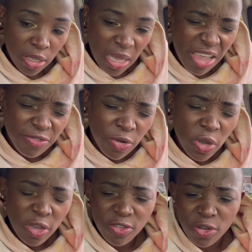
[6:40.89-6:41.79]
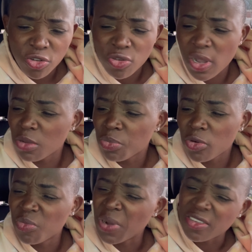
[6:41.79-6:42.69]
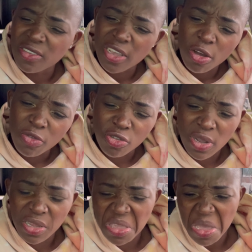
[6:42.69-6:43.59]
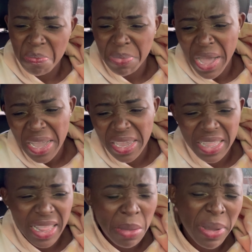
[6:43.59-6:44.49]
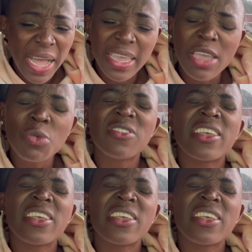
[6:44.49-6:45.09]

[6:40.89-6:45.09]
I focused on trying to prove myself and trying to get back and clap back. It was